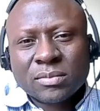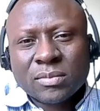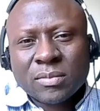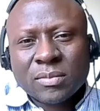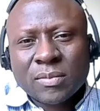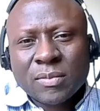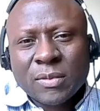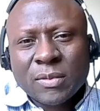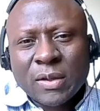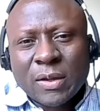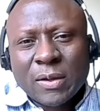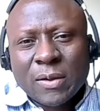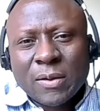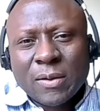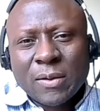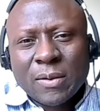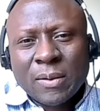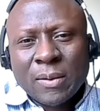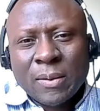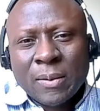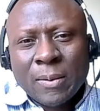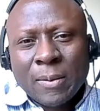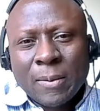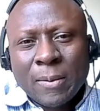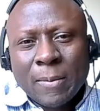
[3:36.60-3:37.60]
book is
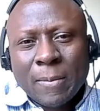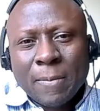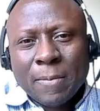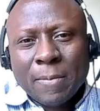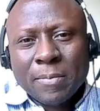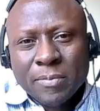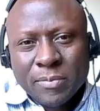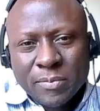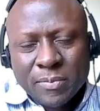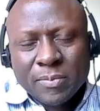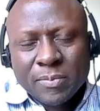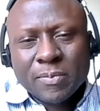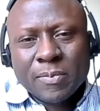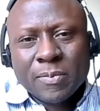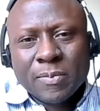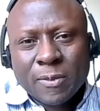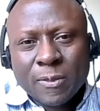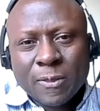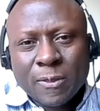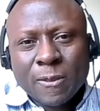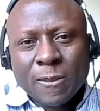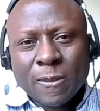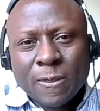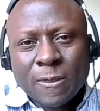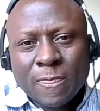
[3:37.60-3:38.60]
real. This
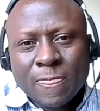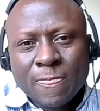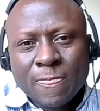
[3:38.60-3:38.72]
book is